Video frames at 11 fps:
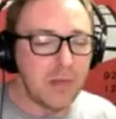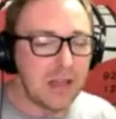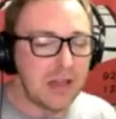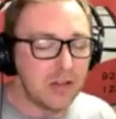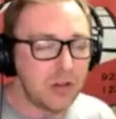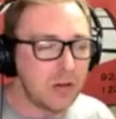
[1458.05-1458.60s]

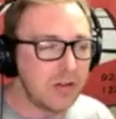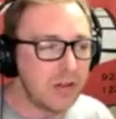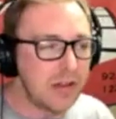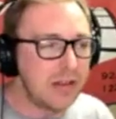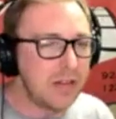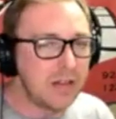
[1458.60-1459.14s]
guess you could
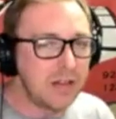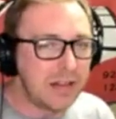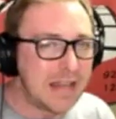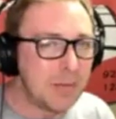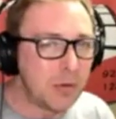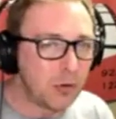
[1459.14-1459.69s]
say, the
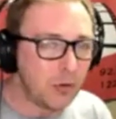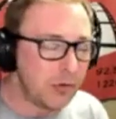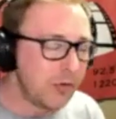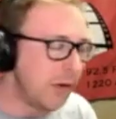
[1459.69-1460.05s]
chemicals.